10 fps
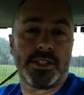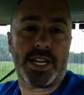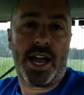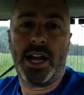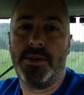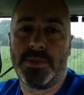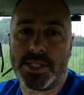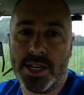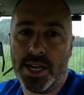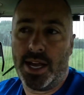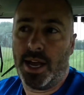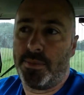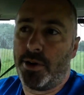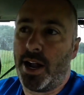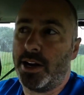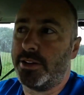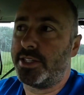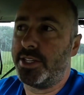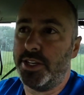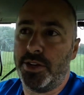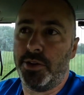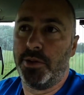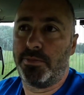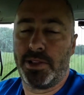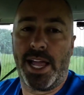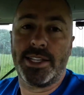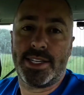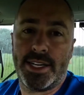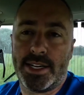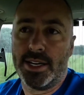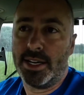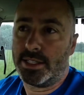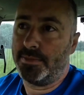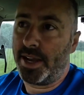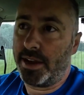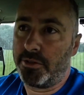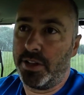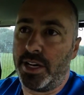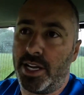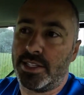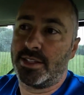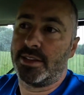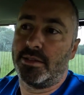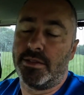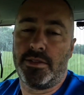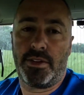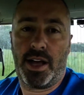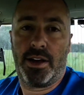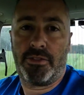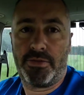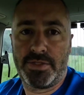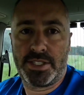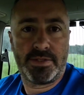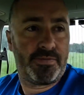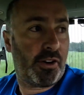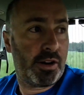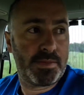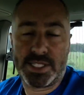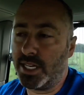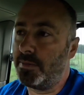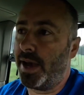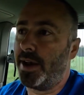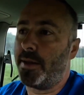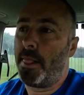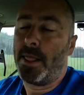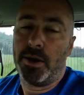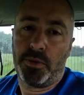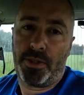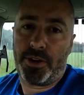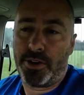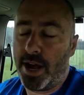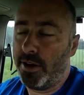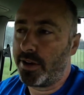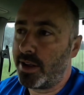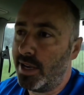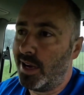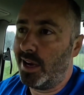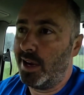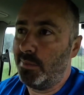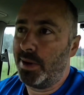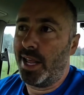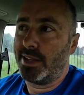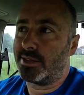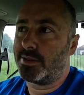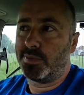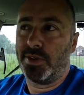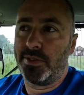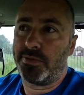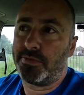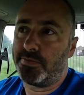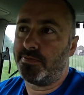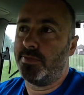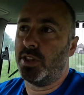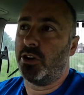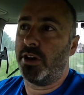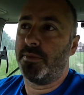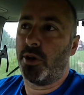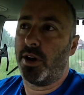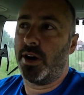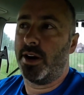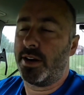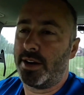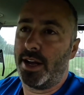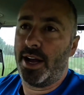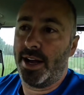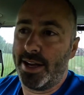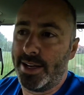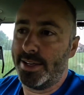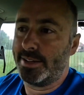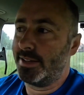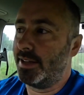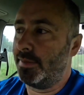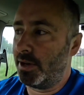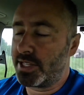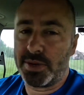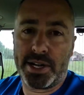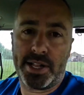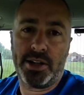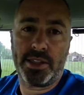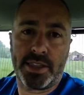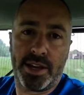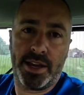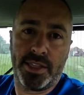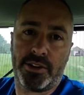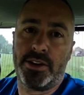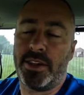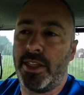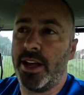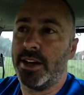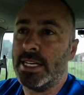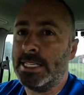times prior to planting to make a really nice firm seed bed with the ground. But as we've learned more about soil health and learned that